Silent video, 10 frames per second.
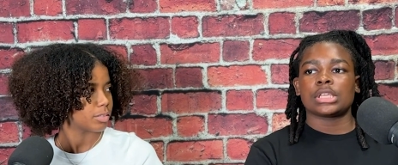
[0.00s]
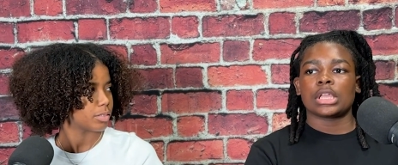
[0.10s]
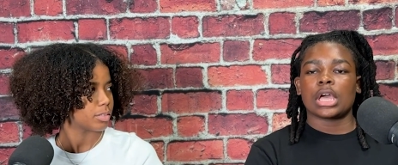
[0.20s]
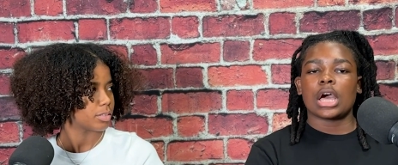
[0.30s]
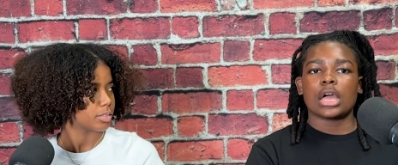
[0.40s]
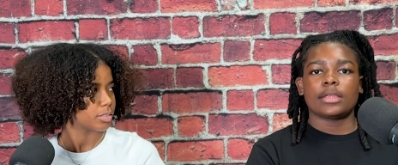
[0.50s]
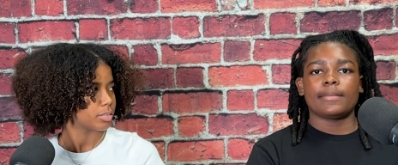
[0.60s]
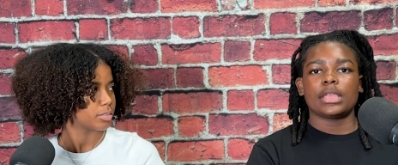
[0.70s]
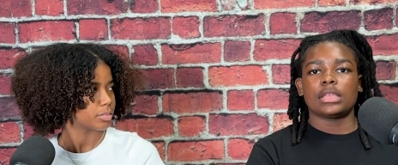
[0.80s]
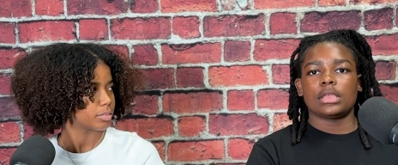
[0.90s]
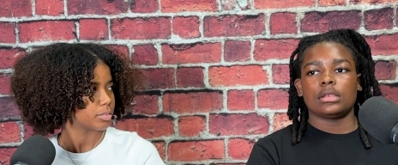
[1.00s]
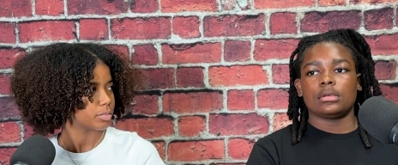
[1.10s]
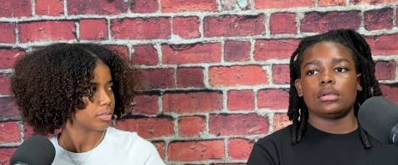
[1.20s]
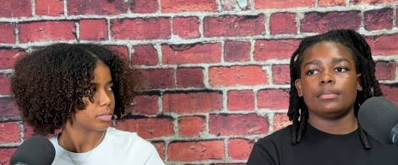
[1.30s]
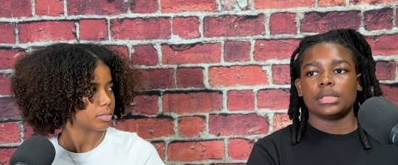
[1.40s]
Speaker 1: in God and
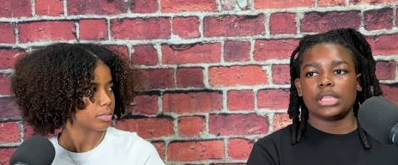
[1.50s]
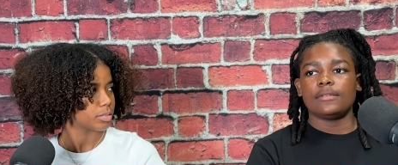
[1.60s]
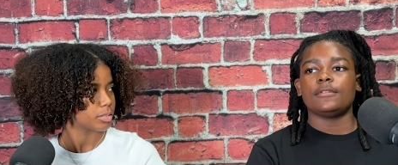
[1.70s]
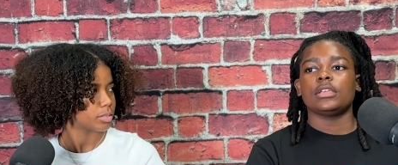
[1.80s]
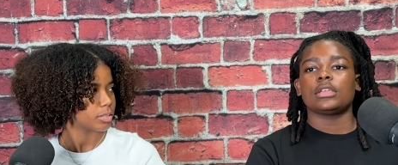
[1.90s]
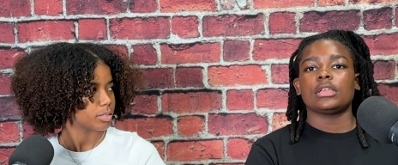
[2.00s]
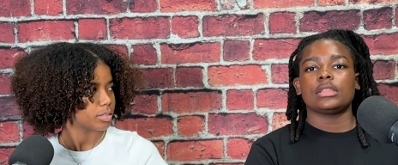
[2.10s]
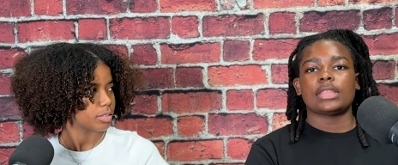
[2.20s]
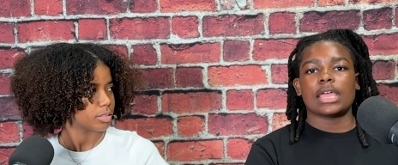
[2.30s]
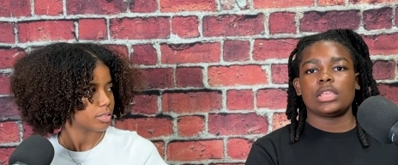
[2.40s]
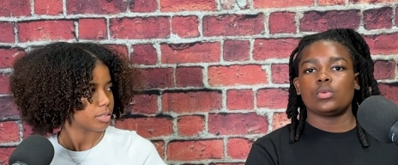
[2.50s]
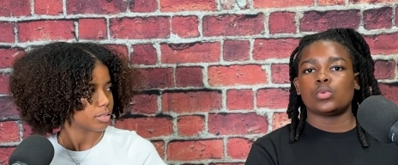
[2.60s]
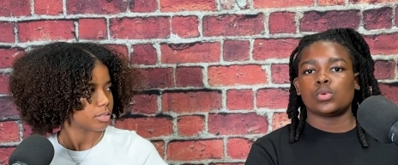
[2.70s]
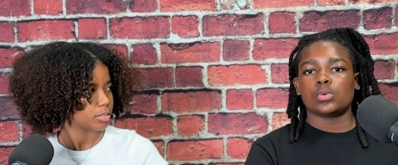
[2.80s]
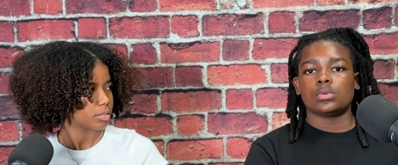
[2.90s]
making believing that He
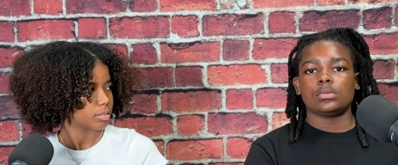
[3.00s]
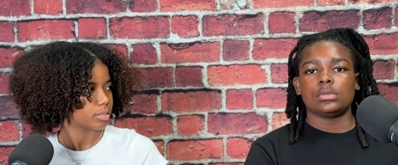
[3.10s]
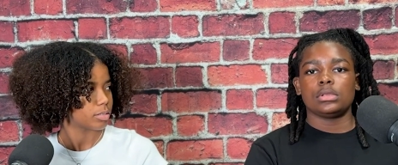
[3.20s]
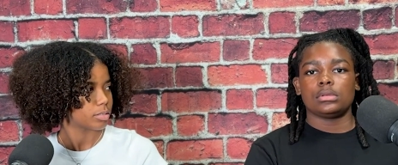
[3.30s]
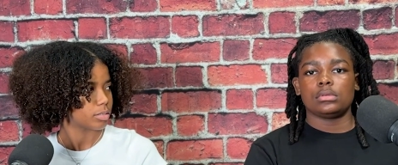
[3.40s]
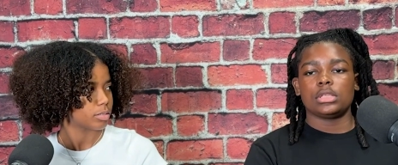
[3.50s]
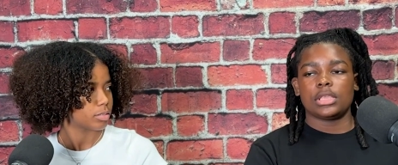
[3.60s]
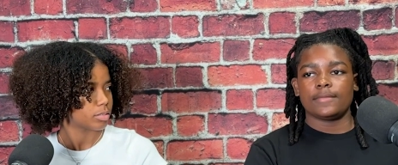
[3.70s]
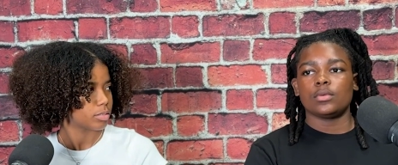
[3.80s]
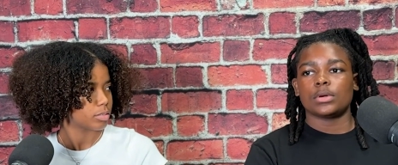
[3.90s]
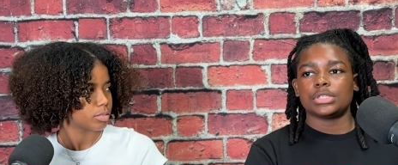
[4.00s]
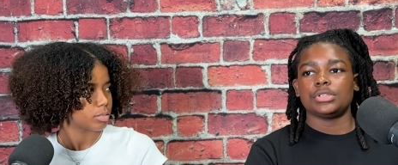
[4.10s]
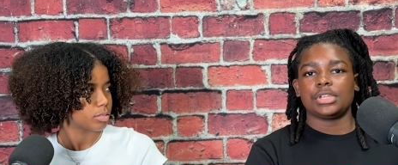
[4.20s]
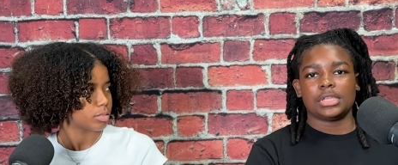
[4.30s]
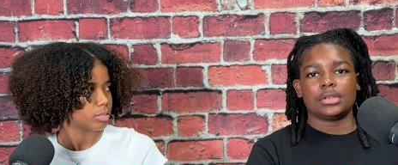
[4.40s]
will give you what
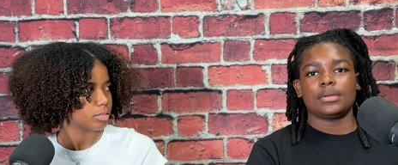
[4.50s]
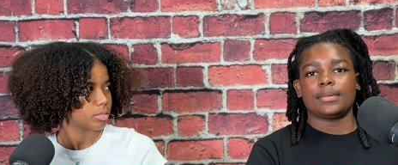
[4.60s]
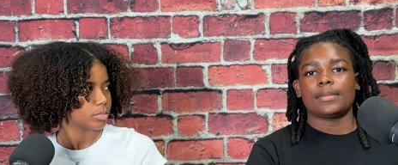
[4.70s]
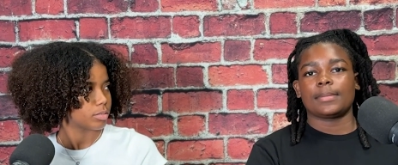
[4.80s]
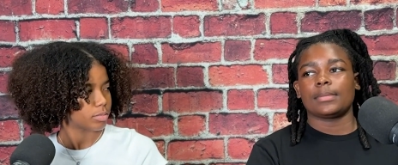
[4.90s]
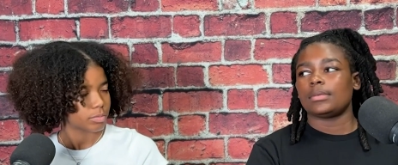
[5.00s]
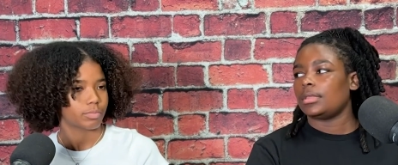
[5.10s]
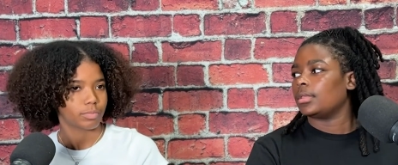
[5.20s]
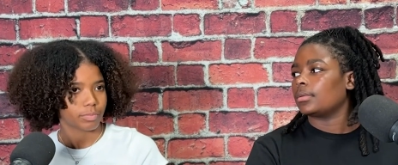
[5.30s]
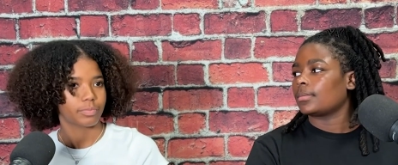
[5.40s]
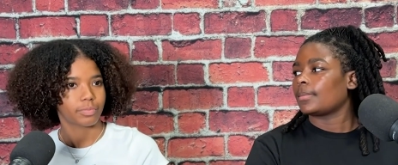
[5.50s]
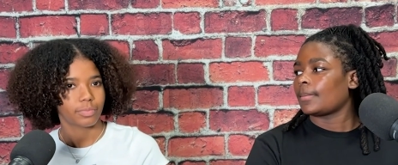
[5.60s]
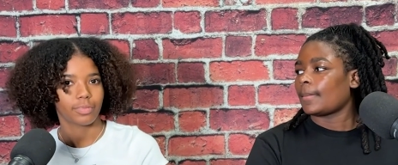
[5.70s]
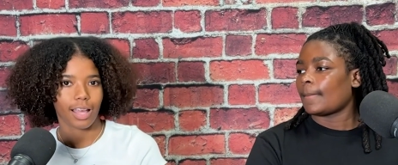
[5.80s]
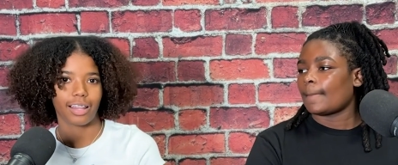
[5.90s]
you need. Yeah.
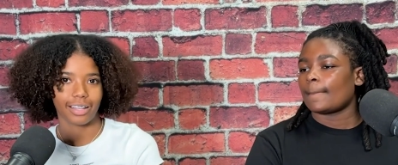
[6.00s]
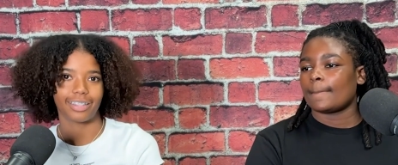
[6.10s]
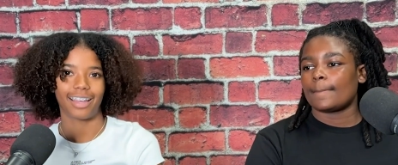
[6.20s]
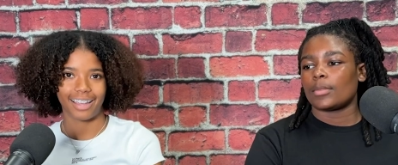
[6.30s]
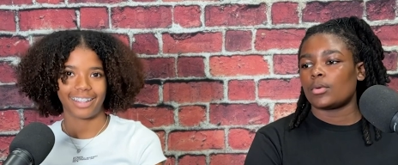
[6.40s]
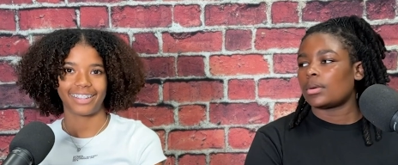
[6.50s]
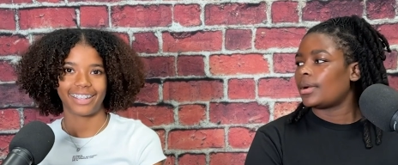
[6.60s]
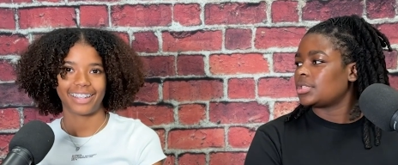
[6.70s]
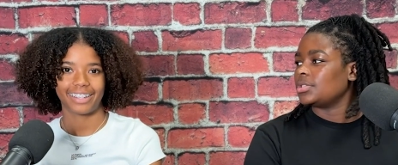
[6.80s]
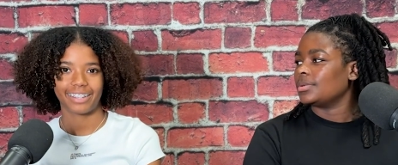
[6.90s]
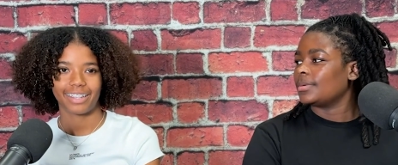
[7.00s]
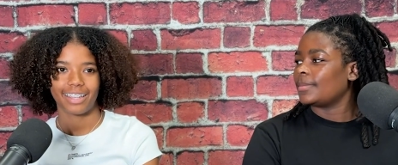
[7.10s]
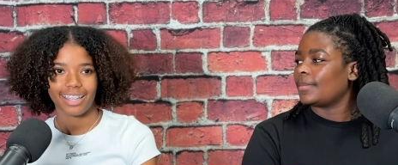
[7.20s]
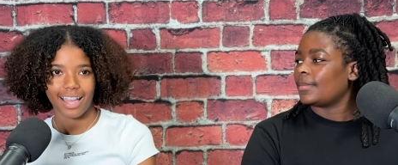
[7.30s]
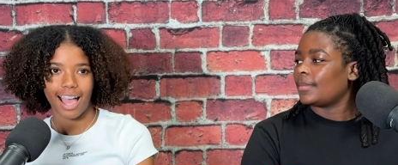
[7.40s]
Speaker 2: I like that. I what about that. you?
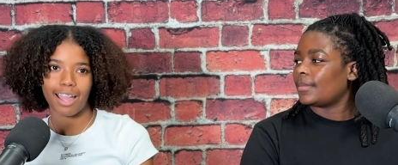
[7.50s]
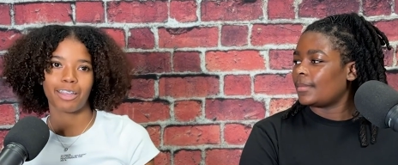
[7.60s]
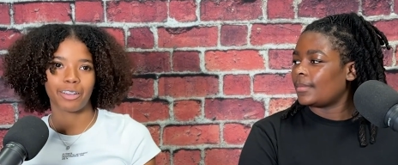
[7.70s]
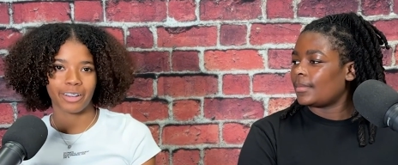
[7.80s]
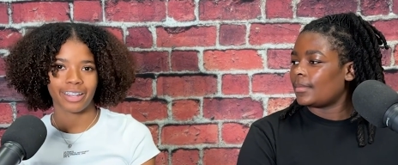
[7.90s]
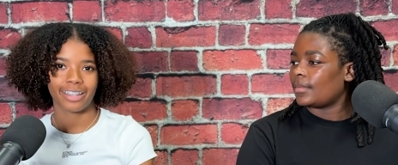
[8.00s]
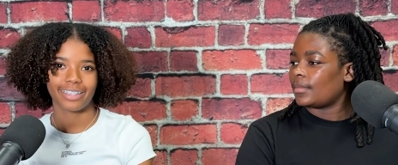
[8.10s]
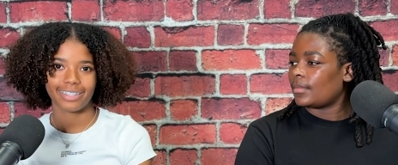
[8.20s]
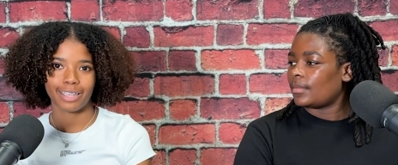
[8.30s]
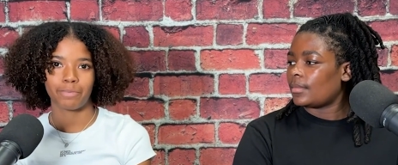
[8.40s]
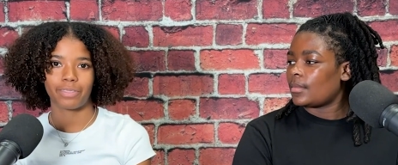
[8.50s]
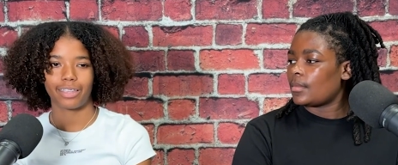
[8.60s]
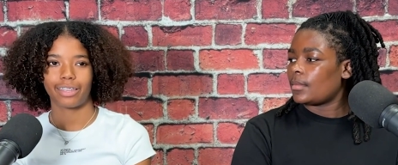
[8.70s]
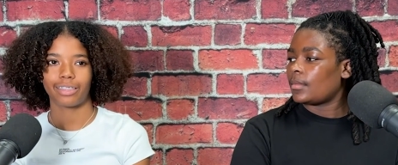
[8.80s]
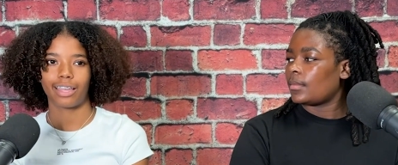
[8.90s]
I agree. Same
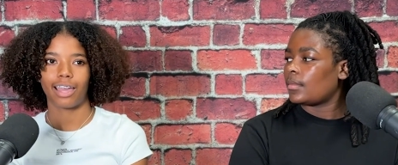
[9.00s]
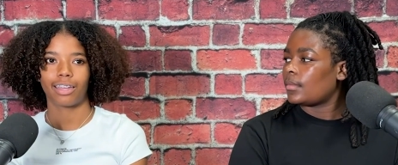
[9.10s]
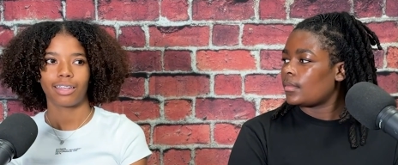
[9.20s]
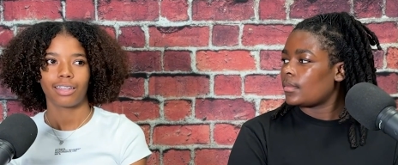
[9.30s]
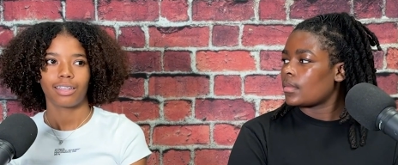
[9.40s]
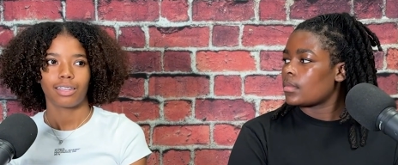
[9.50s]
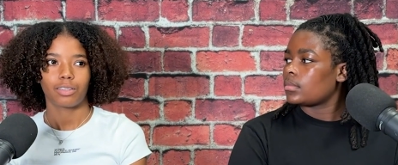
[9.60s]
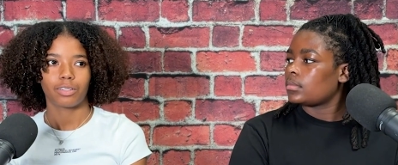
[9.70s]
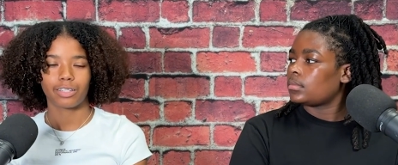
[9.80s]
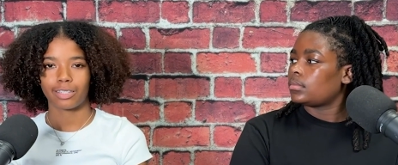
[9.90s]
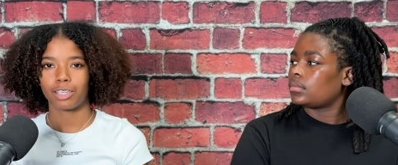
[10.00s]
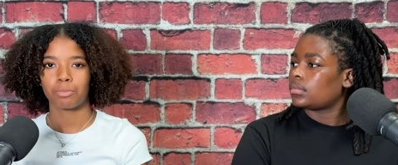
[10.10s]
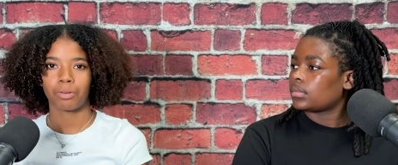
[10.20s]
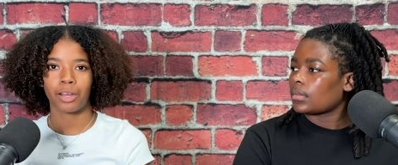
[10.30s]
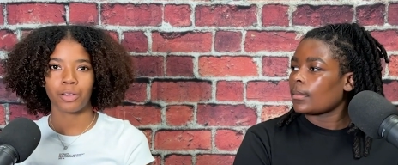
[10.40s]
thing. That just
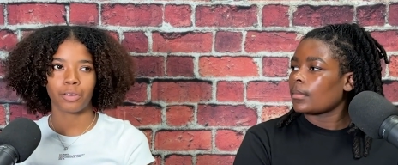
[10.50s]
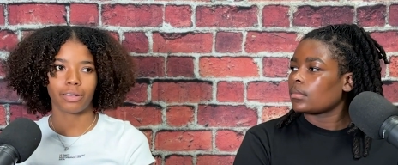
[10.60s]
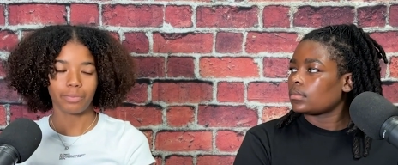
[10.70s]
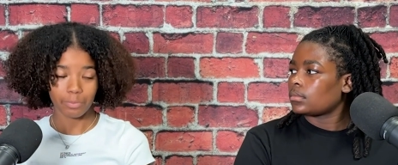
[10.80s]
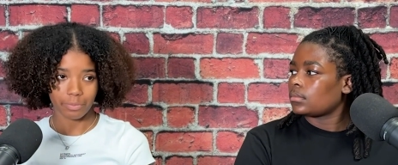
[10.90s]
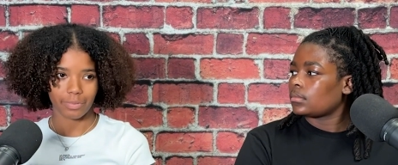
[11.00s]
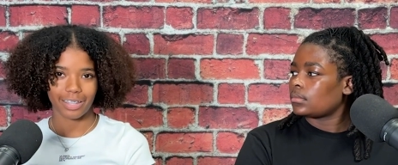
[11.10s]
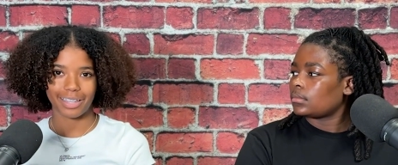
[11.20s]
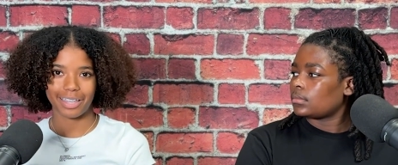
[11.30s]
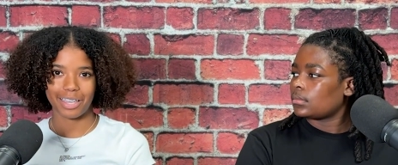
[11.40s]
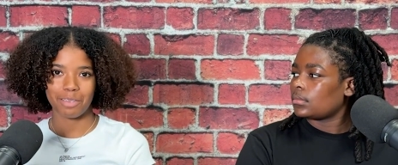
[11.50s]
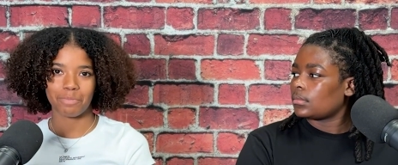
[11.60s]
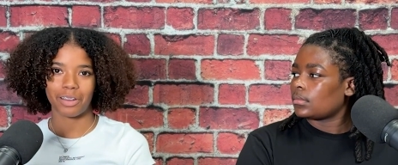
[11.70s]
keep praying on, keep